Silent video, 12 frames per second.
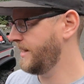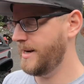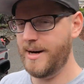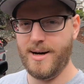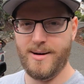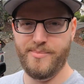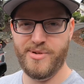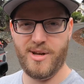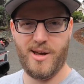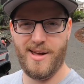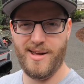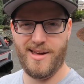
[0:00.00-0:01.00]
to
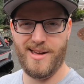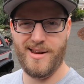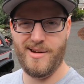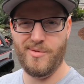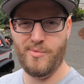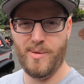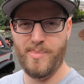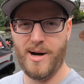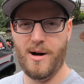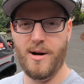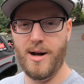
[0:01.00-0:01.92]
kind of get it repaired.